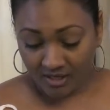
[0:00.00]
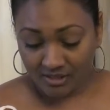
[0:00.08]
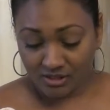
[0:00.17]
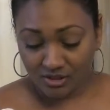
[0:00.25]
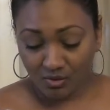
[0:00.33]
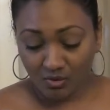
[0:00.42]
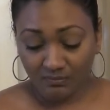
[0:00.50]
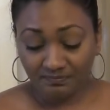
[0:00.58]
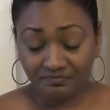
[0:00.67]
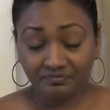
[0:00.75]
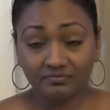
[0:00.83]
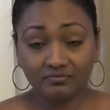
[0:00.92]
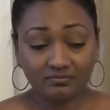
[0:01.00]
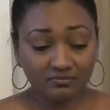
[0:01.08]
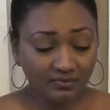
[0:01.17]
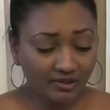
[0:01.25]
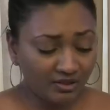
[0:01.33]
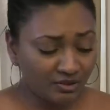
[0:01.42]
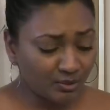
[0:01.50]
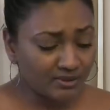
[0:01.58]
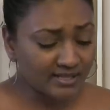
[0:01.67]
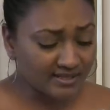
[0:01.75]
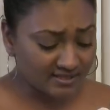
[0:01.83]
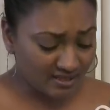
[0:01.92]
So
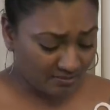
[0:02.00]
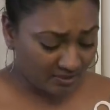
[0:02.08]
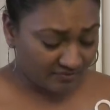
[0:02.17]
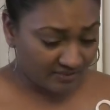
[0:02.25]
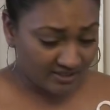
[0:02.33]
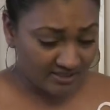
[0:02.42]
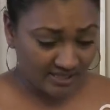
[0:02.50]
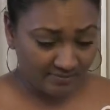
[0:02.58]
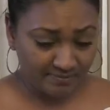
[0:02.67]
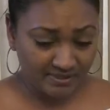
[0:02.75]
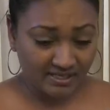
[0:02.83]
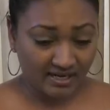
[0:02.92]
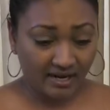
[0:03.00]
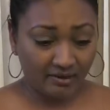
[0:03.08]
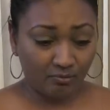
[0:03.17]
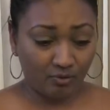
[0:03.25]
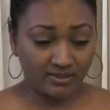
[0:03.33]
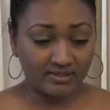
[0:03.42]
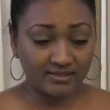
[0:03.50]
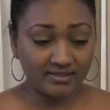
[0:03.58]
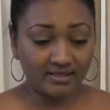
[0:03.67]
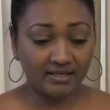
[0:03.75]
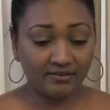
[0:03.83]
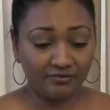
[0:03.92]
those are some of the tips that I wanted
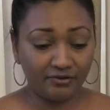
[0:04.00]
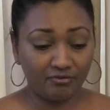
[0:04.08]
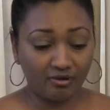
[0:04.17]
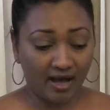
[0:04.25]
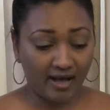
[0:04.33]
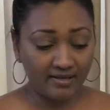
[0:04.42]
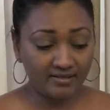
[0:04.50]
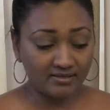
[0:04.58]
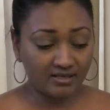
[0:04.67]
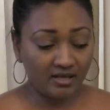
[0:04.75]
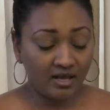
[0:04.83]
to give you guys.